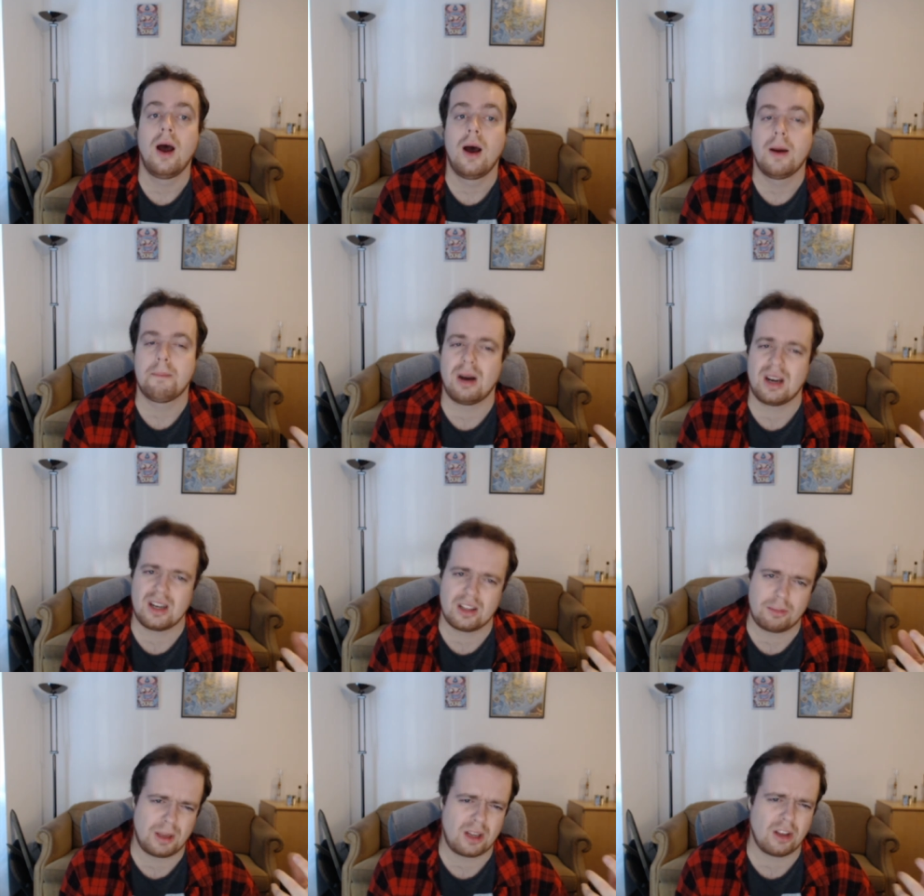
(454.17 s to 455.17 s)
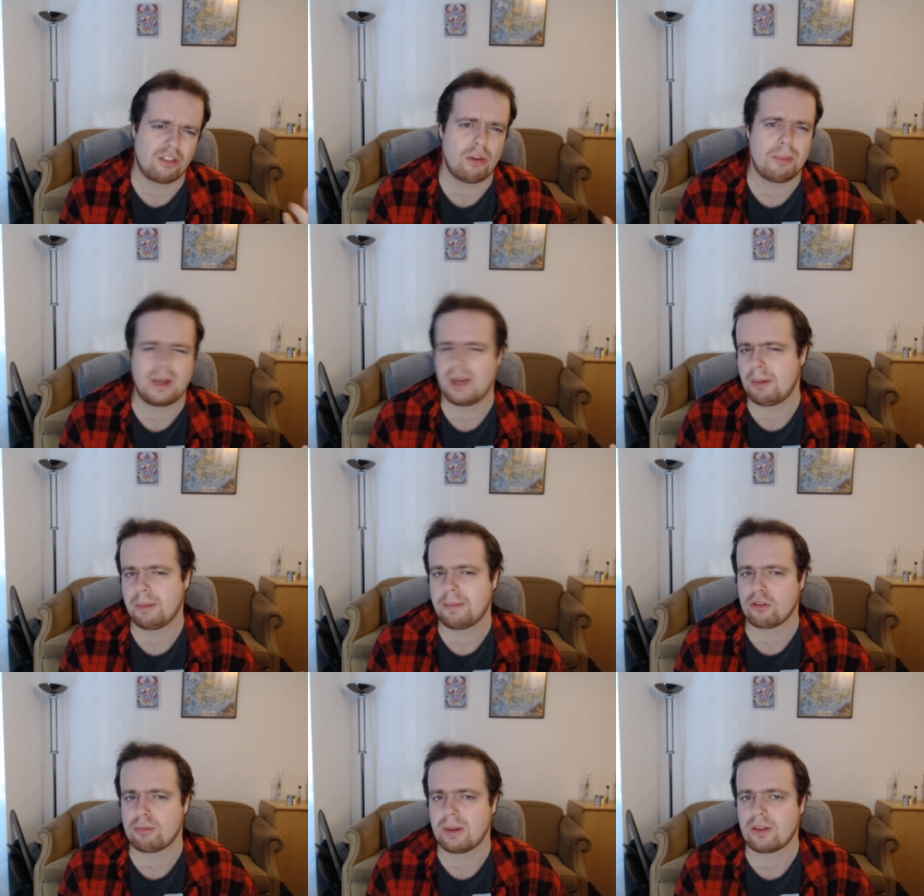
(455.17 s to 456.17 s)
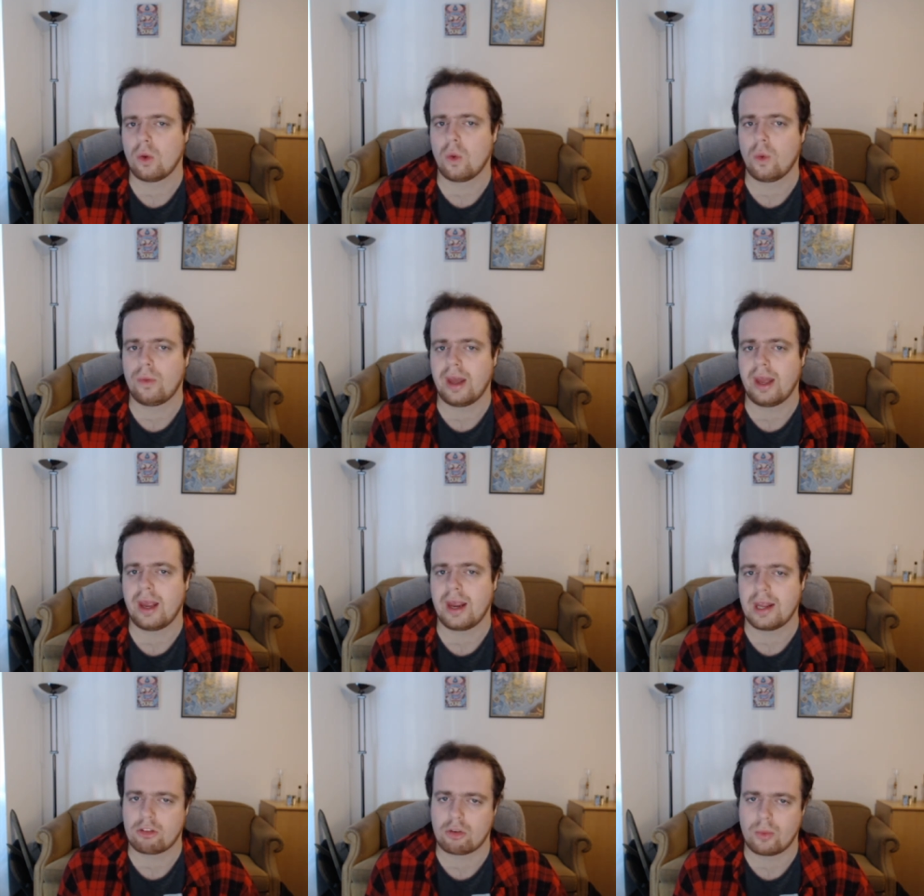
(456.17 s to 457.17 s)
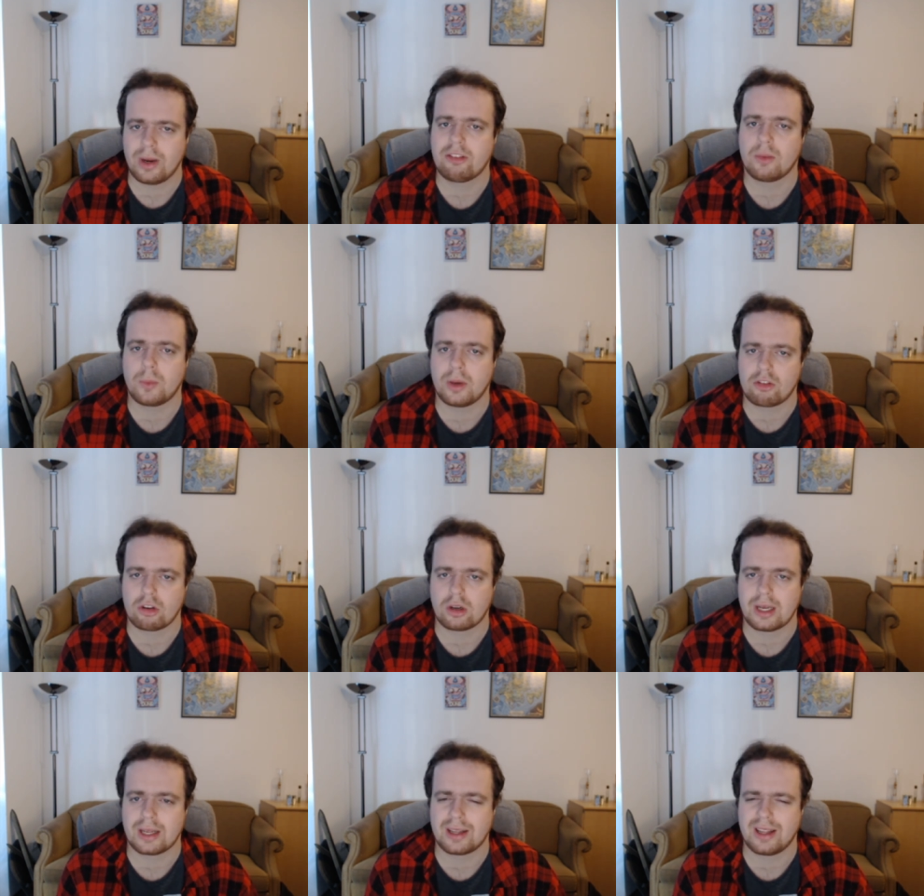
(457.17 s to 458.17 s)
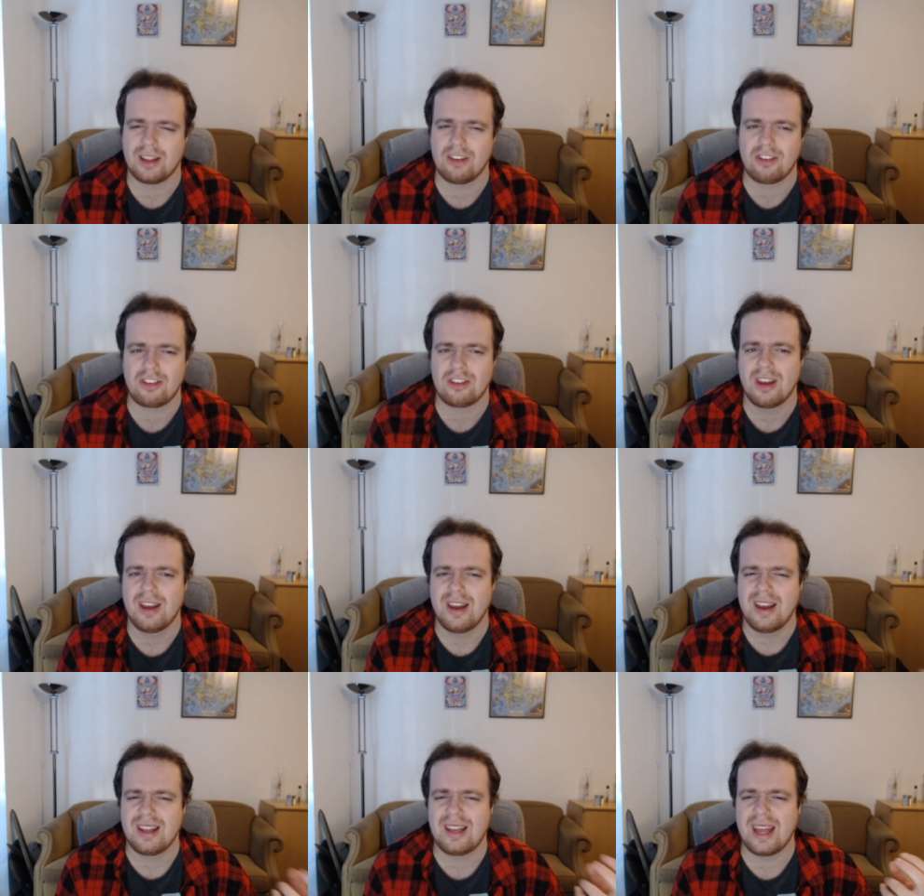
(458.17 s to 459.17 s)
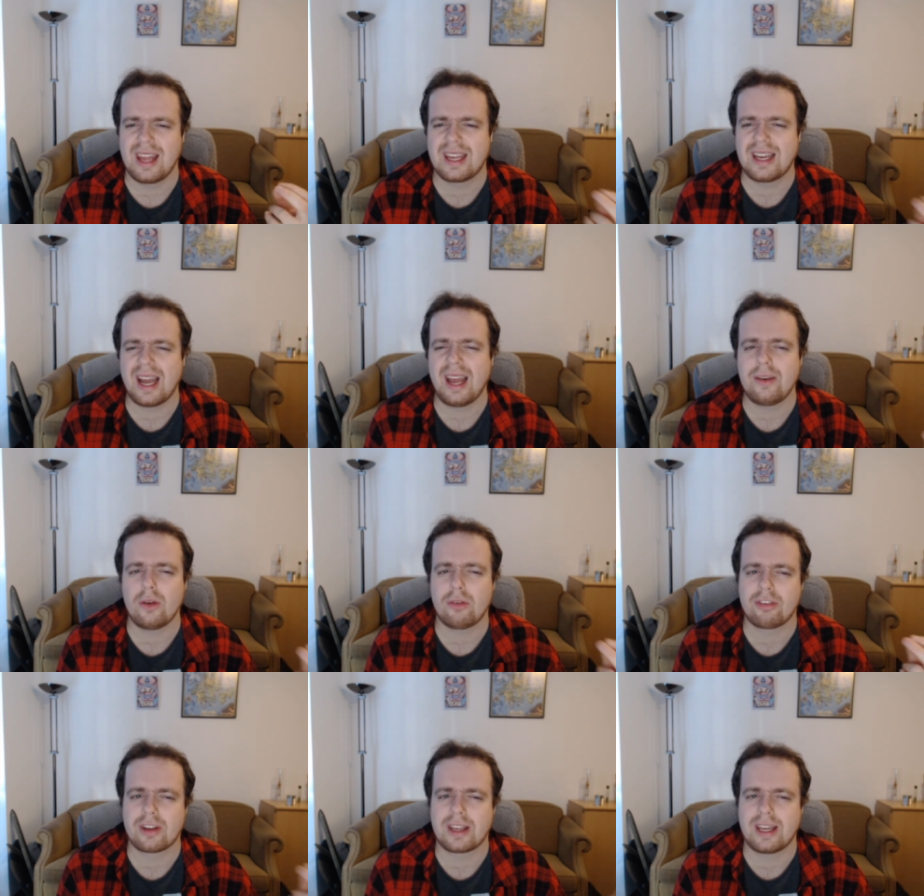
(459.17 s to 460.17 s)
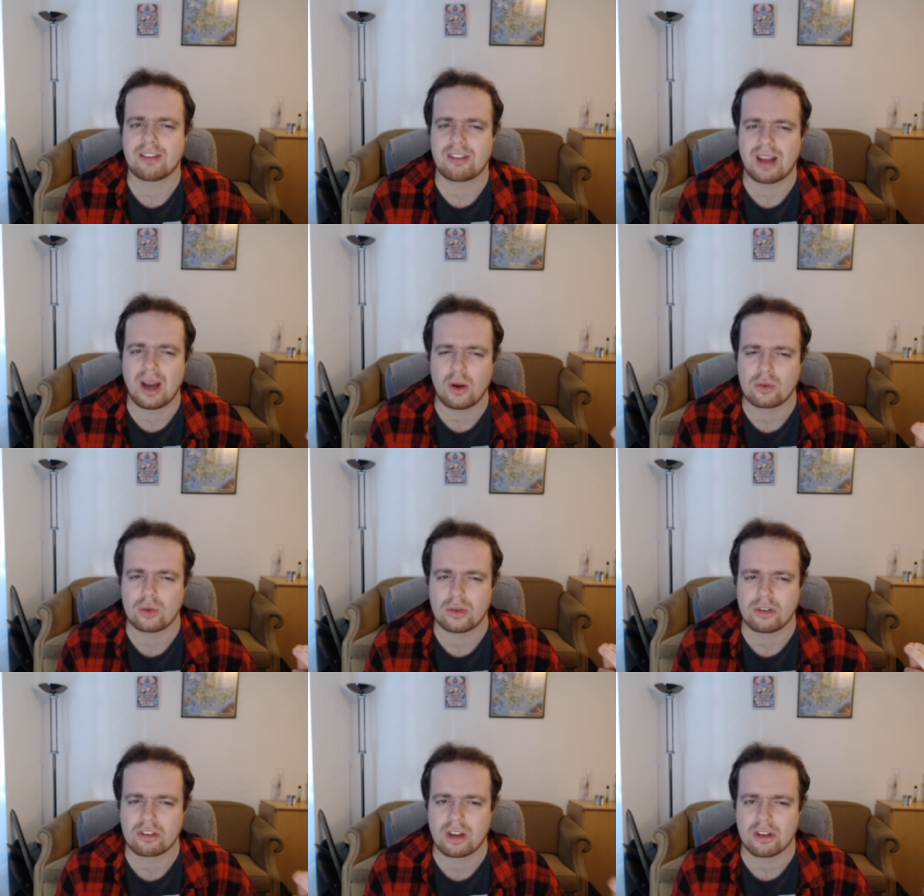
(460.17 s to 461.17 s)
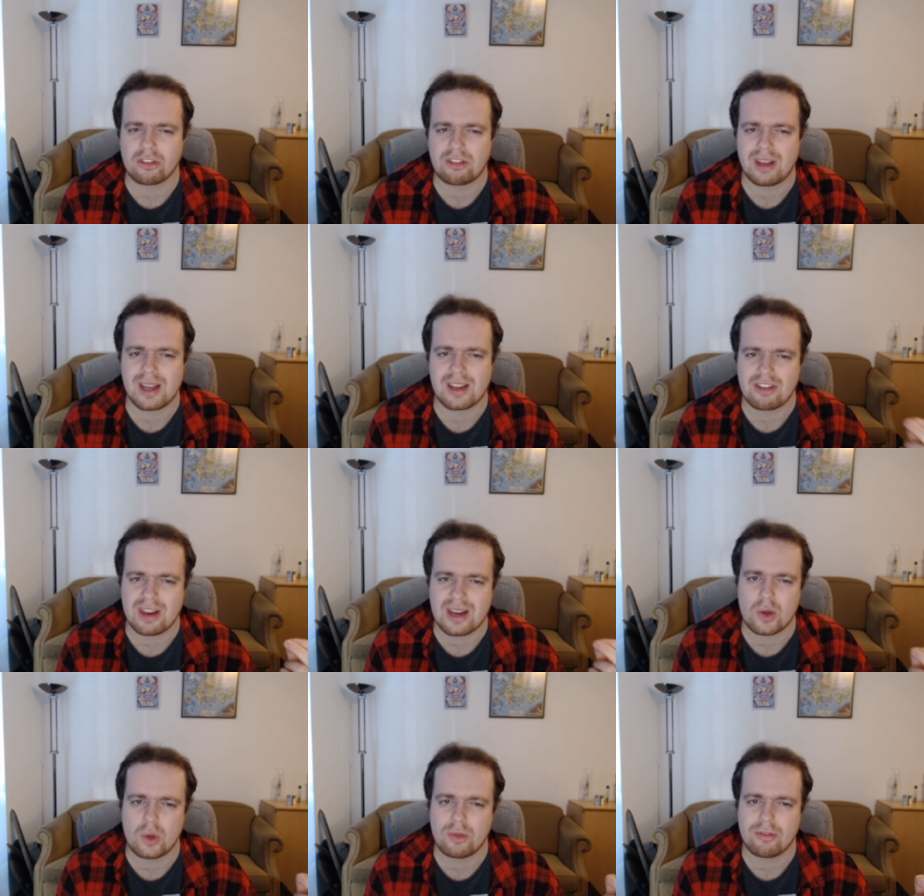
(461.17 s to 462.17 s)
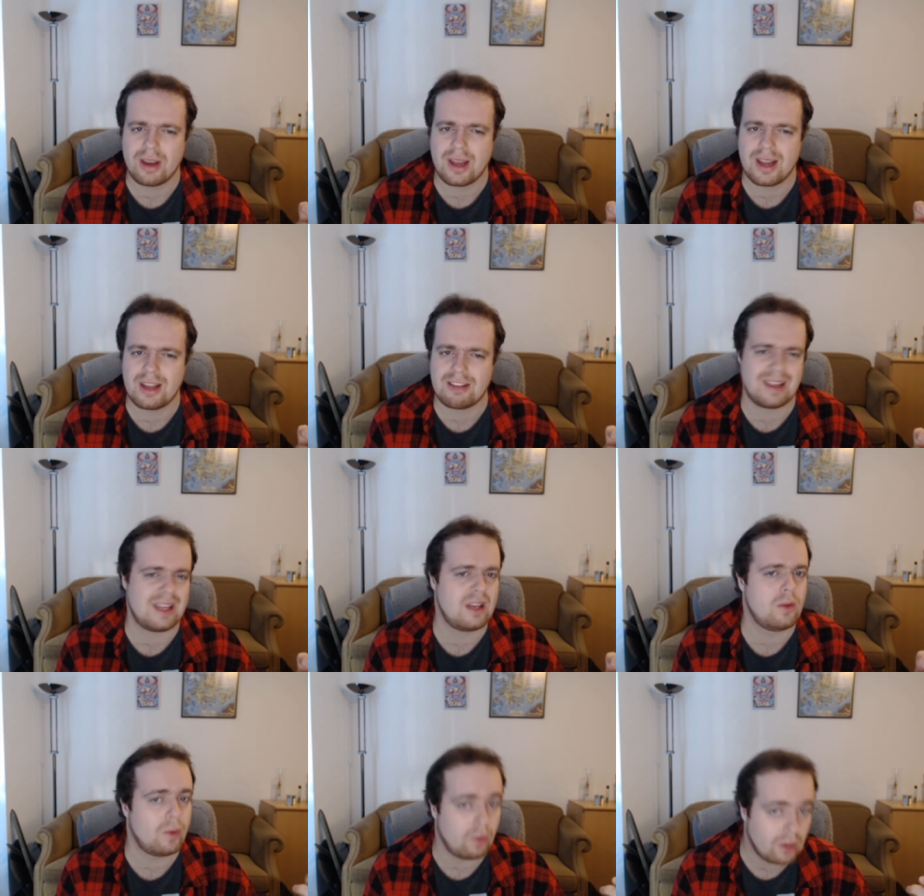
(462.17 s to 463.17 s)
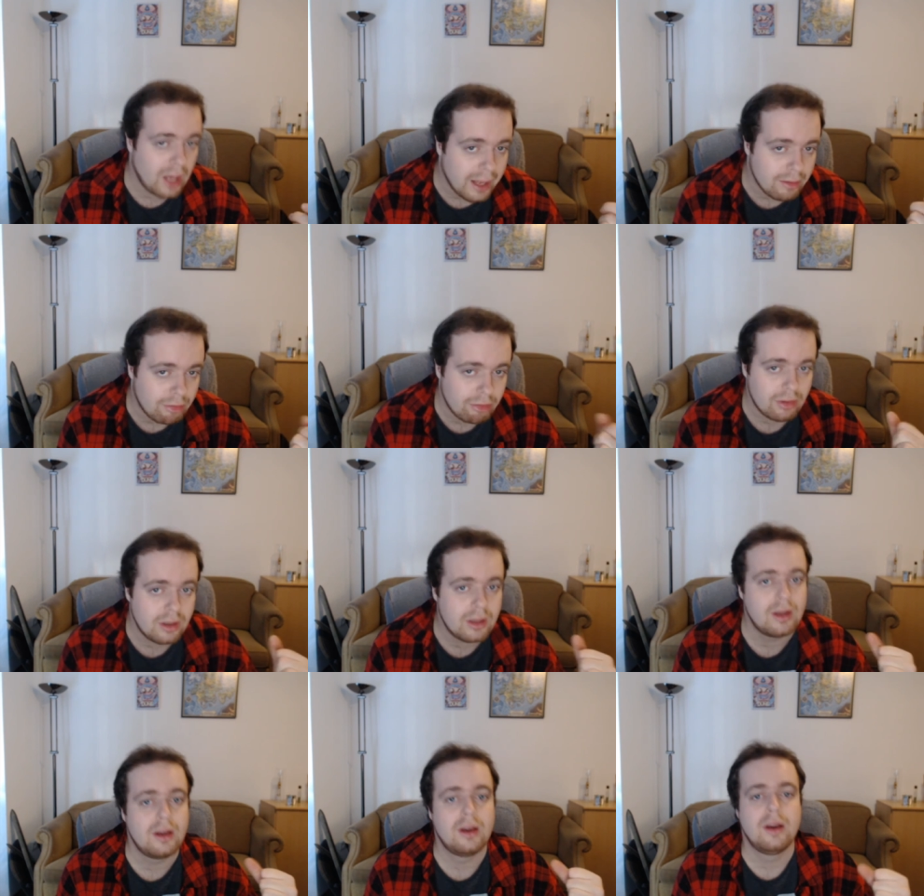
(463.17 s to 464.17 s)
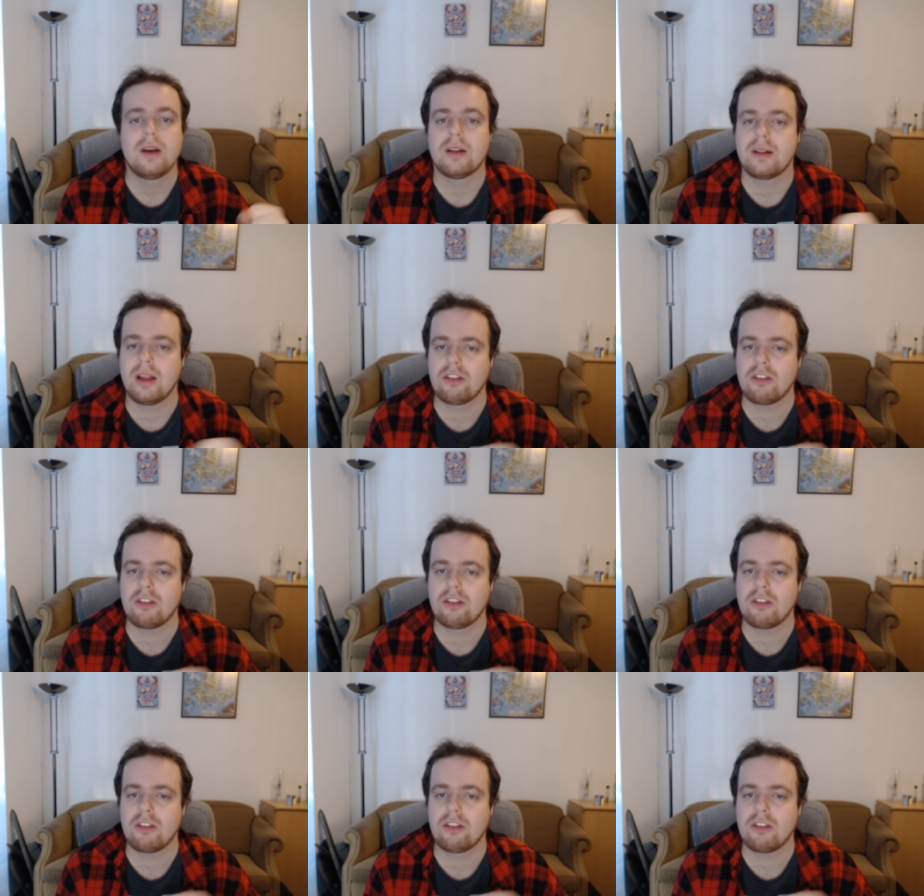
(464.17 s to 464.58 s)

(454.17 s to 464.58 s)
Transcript: but because so many people spend all day interacting with each other like this, they kind of forget how to discuss things in good faith in real life. This